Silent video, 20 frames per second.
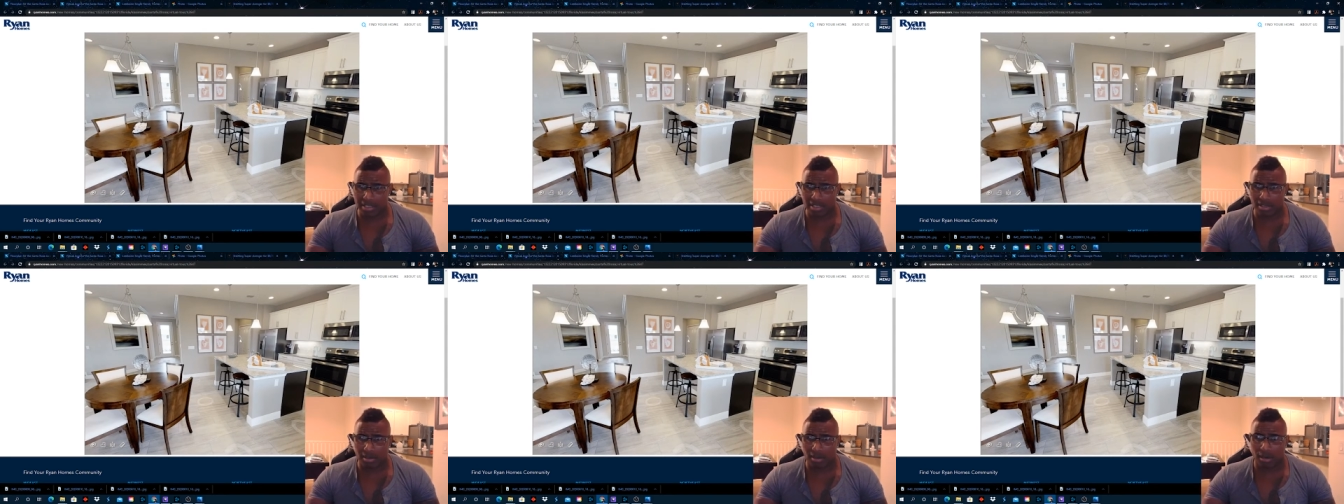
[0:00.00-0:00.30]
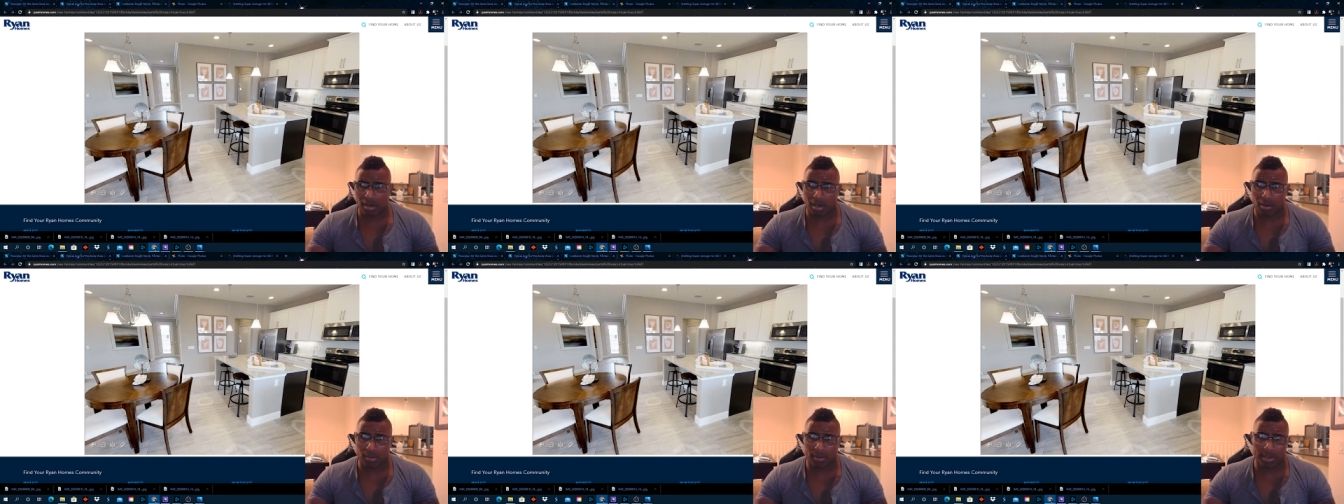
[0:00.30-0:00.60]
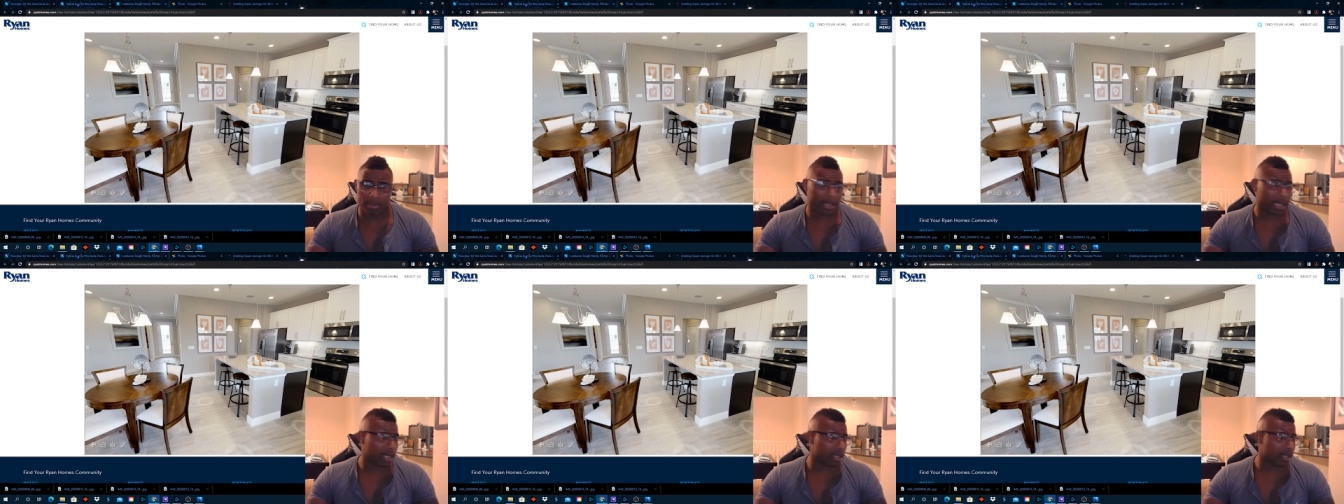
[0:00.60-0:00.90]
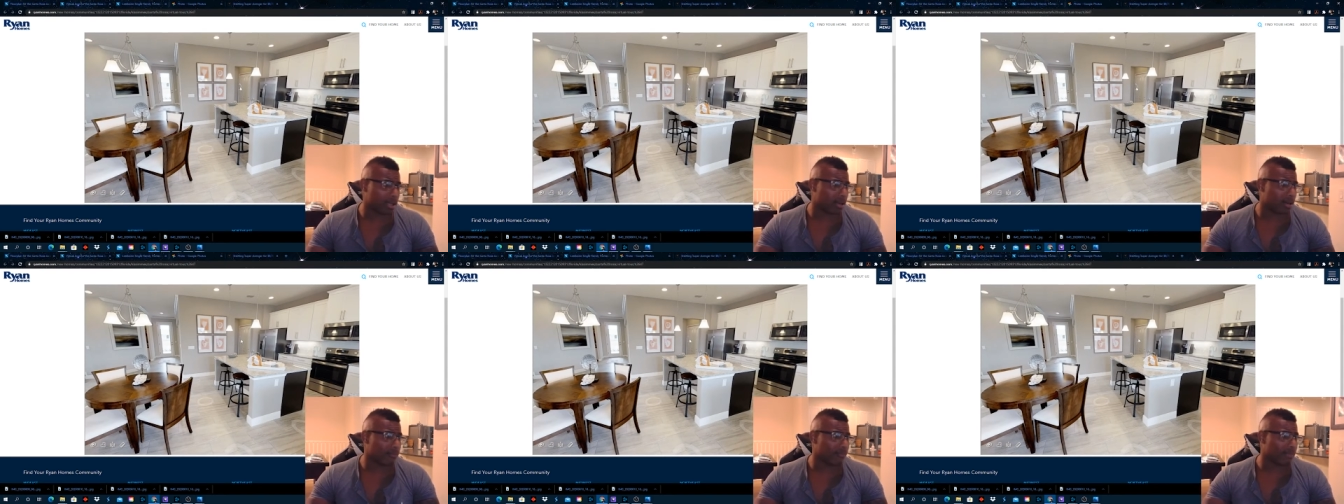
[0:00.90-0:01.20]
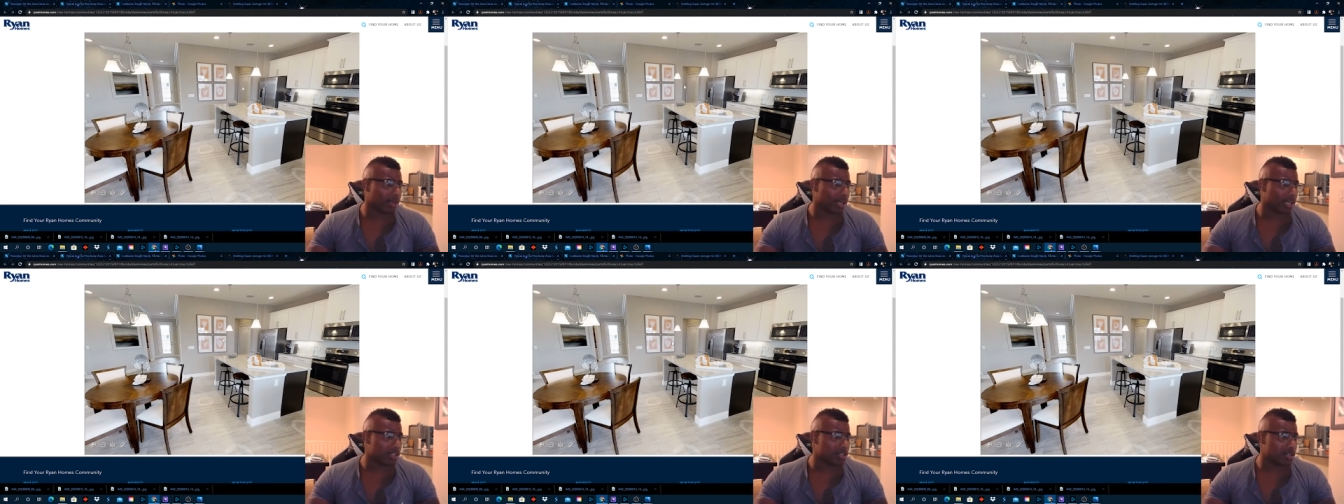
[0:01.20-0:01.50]
little hallway back here,
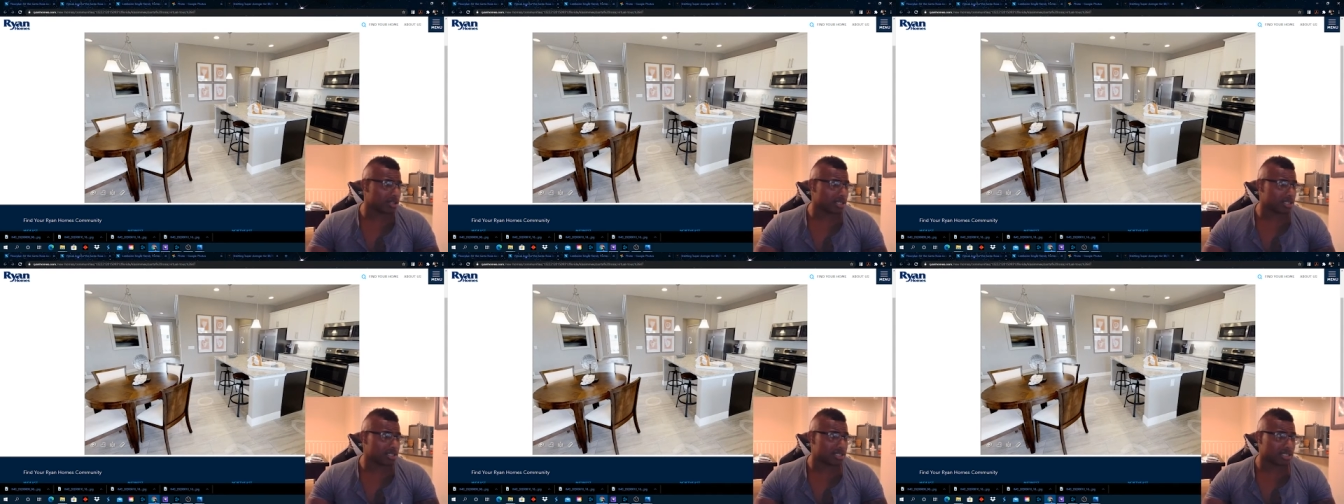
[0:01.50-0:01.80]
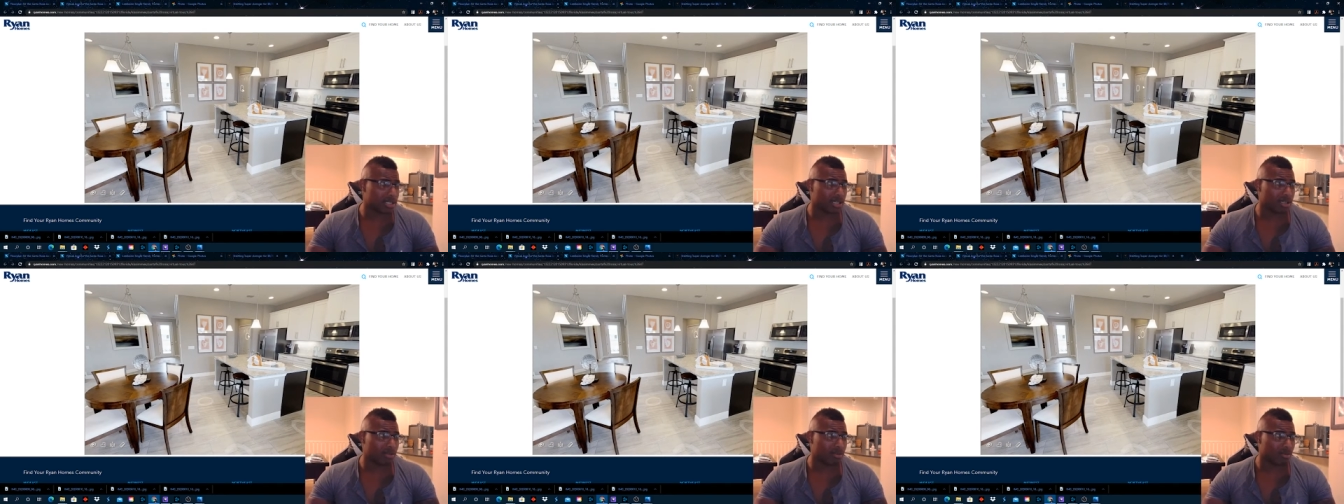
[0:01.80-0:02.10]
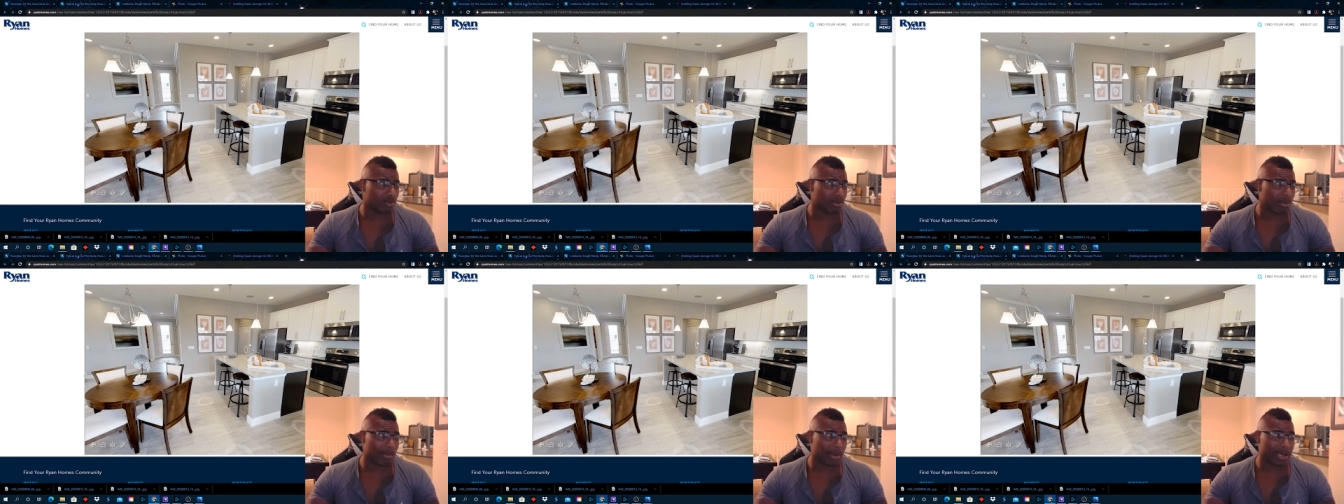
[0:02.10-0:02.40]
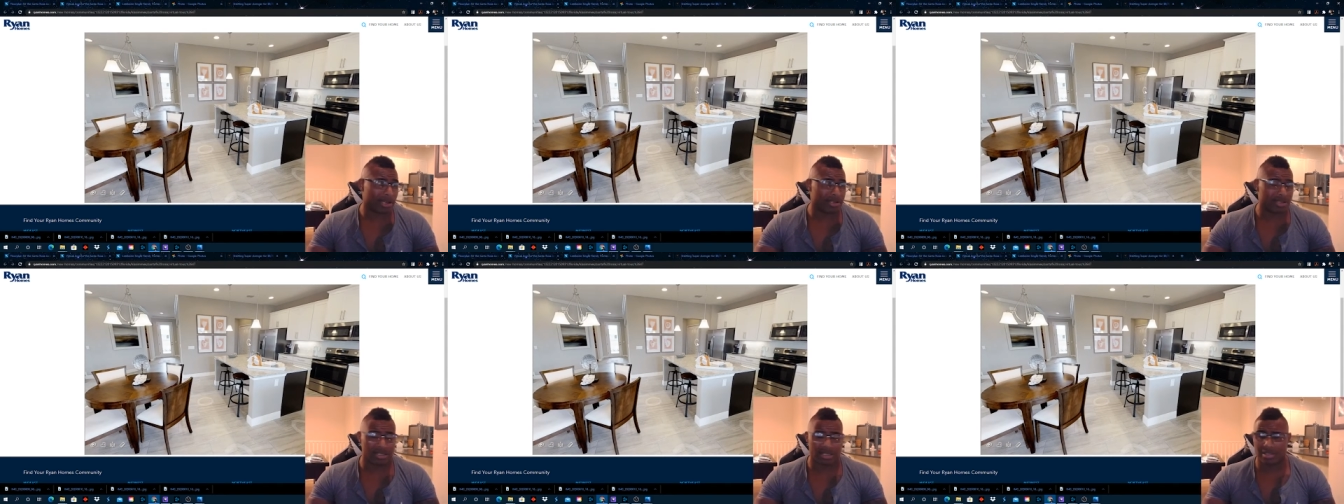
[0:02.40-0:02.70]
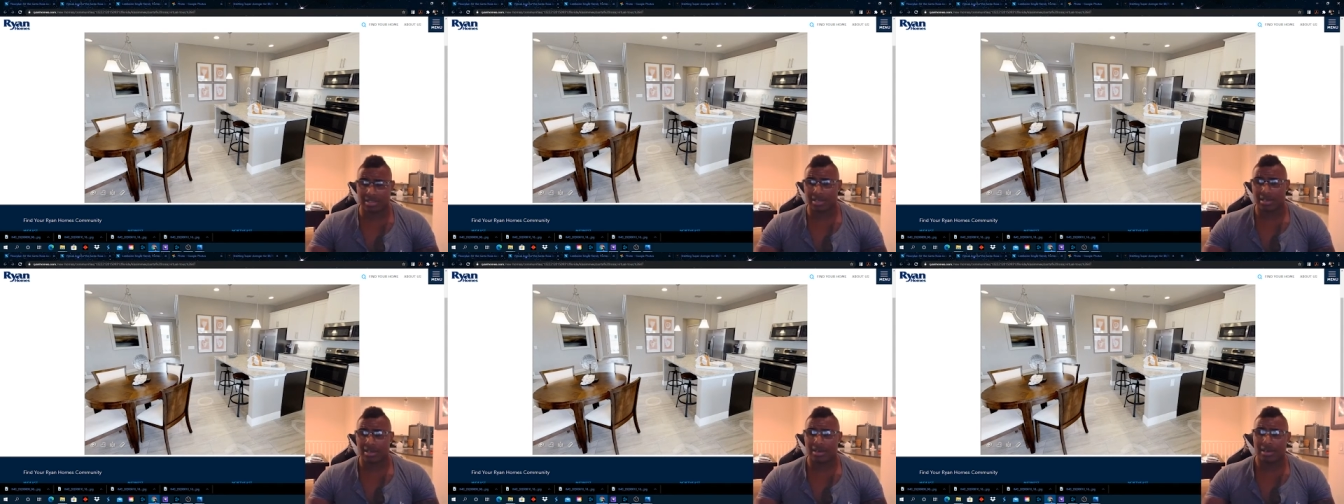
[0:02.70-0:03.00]
as you can see where my mouse
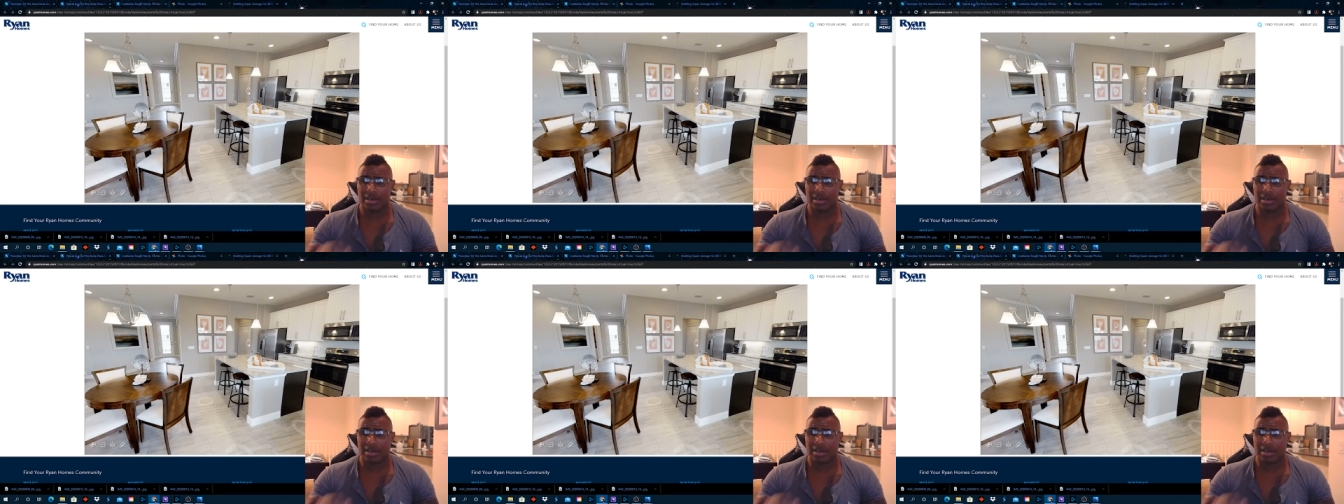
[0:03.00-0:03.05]
is,